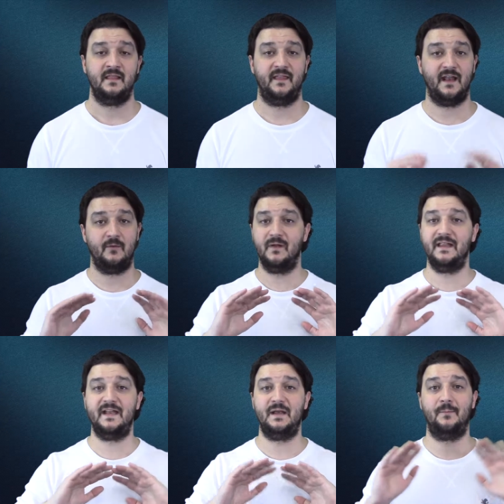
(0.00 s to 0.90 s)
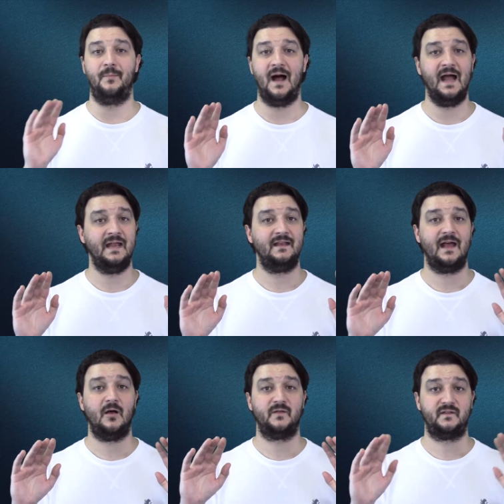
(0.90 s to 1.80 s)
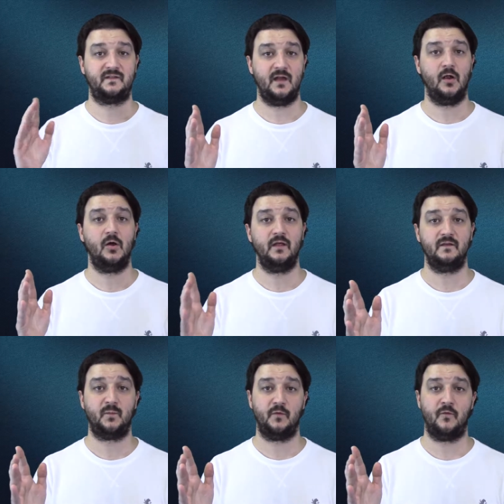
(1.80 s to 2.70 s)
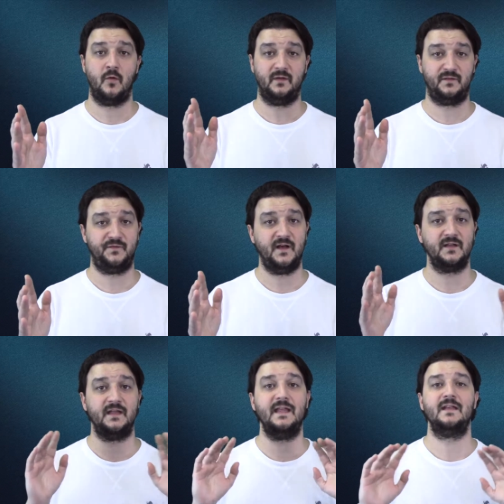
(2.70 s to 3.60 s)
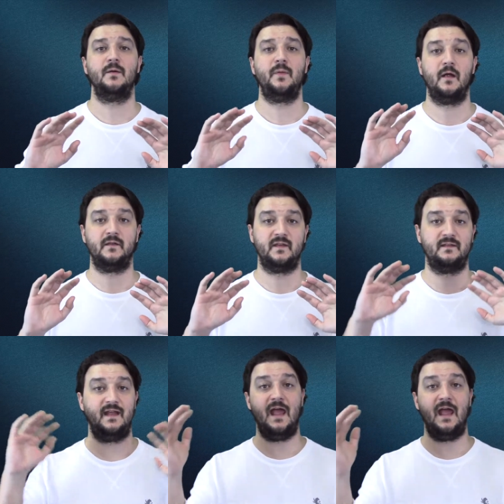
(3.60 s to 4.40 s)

that I really didn't mind how sterile his performance felt in comparison to